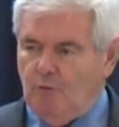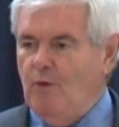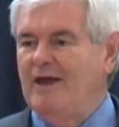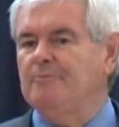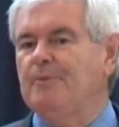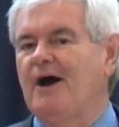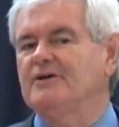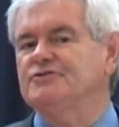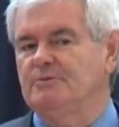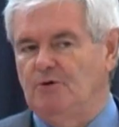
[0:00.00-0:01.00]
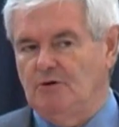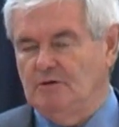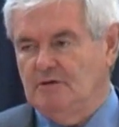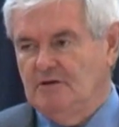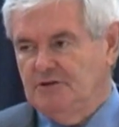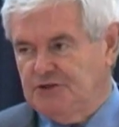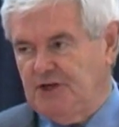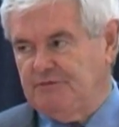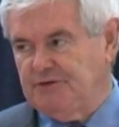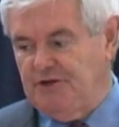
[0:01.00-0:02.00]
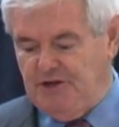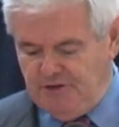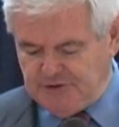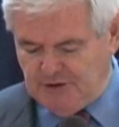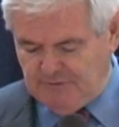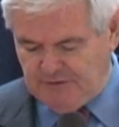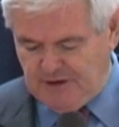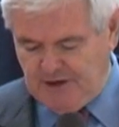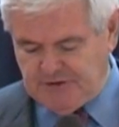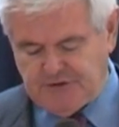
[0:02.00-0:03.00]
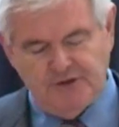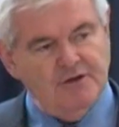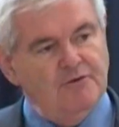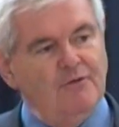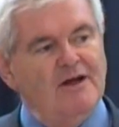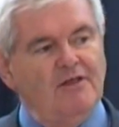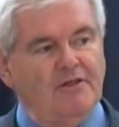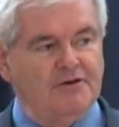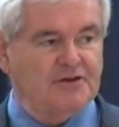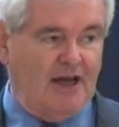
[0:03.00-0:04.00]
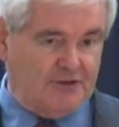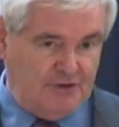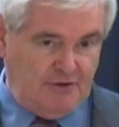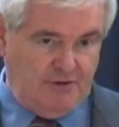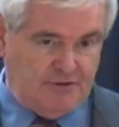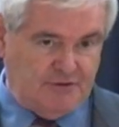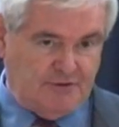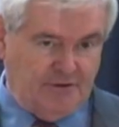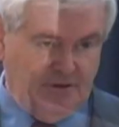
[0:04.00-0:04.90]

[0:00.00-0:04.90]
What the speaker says: when possible, shift to user fees rather than tax increases.